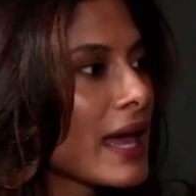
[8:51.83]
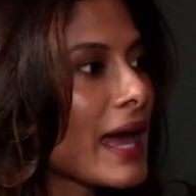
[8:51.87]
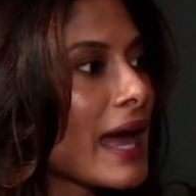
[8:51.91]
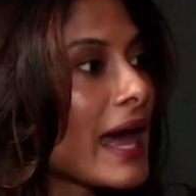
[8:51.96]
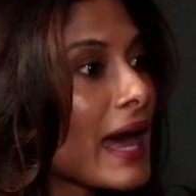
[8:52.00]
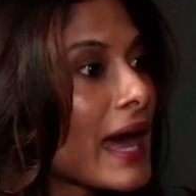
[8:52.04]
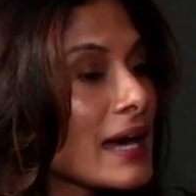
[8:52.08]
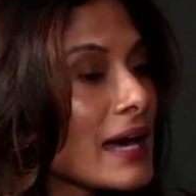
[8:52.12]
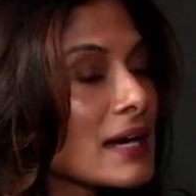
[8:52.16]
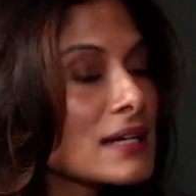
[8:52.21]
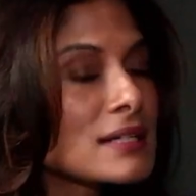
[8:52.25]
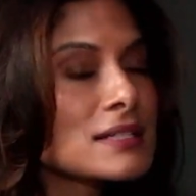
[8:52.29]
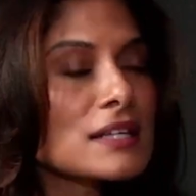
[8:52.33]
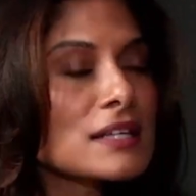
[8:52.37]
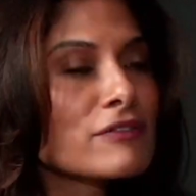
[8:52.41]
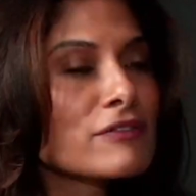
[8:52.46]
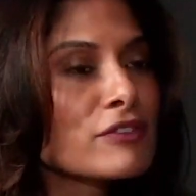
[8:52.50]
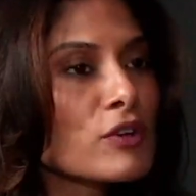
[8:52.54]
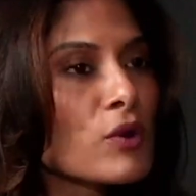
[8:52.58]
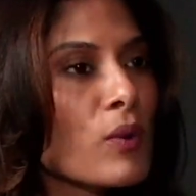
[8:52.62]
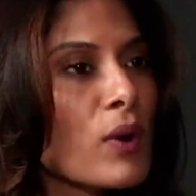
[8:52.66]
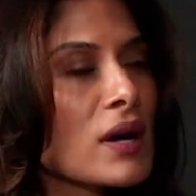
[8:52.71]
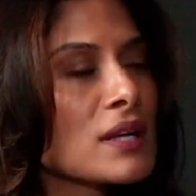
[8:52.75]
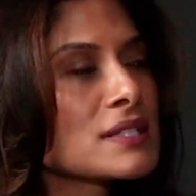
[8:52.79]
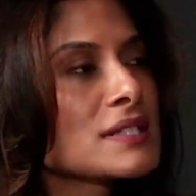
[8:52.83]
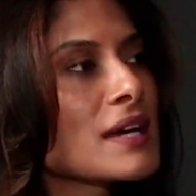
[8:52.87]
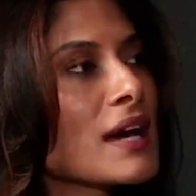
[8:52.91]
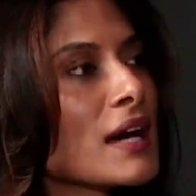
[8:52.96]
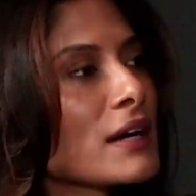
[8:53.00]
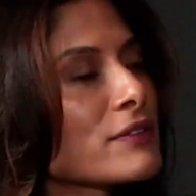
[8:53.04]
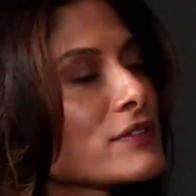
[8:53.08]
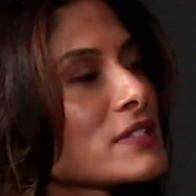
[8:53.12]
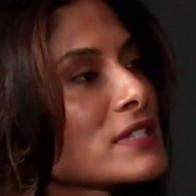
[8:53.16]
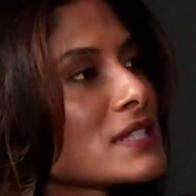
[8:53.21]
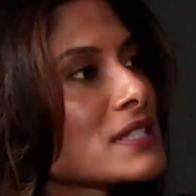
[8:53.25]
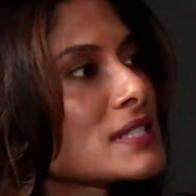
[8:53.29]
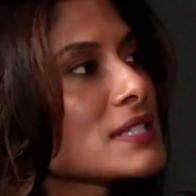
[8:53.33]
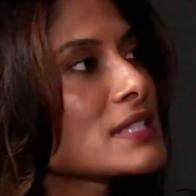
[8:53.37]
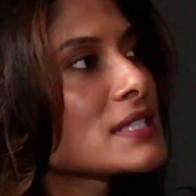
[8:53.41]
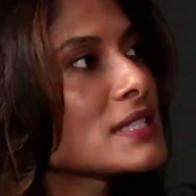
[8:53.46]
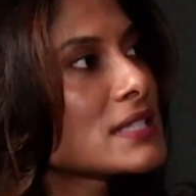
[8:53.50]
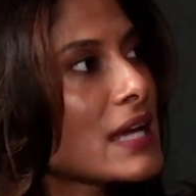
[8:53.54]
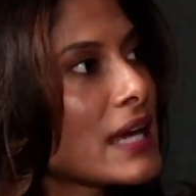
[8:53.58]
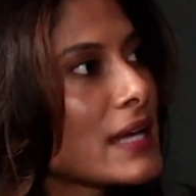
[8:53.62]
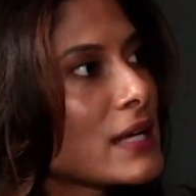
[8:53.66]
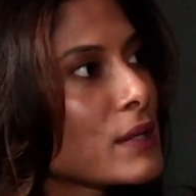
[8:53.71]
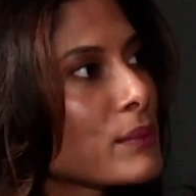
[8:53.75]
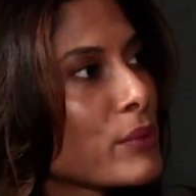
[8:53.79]
and if you want to have
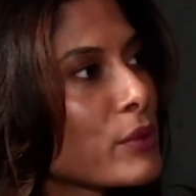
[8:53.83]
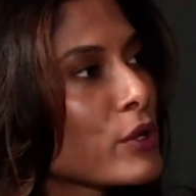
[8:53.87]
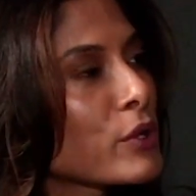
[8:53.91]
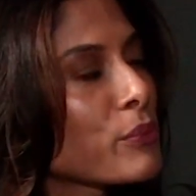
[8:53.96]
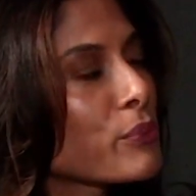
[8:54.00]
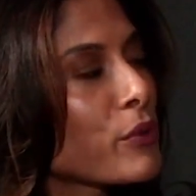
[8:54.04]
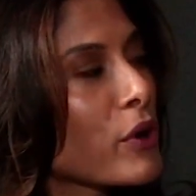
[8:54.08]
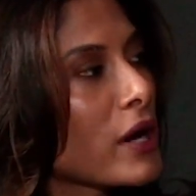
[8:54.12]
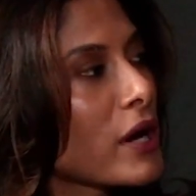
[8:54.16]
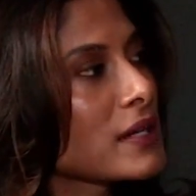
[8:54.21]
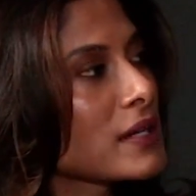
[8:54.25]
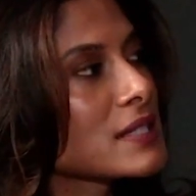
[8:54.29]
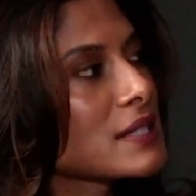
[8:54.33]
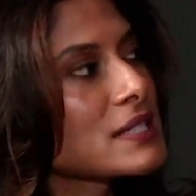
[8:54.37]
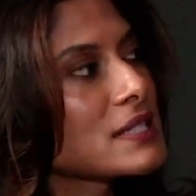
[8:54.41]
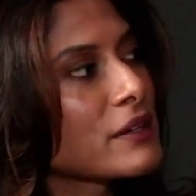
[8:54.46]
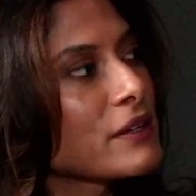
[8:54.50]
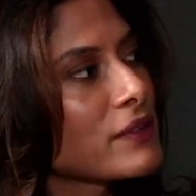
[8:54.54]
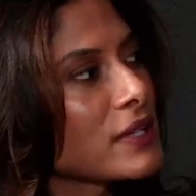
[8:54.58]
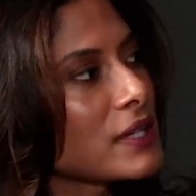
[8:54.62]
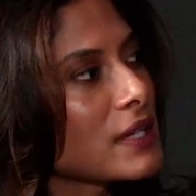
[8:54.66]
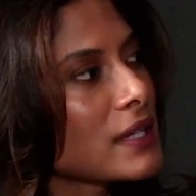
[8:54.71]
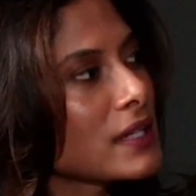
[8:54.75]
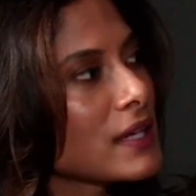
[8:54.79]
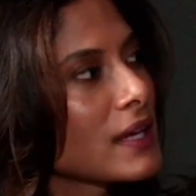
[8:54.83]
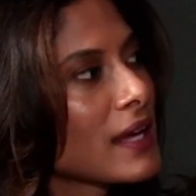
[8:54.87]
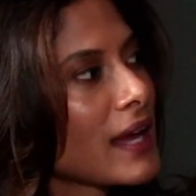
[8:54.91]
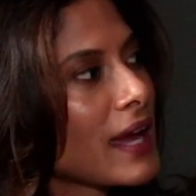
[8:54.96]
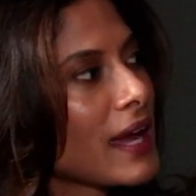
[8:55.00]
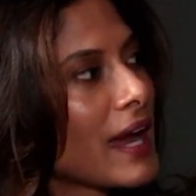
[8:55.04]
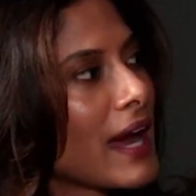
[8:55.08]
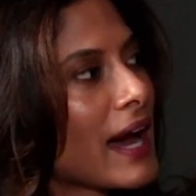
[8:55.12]
sustainable productivity.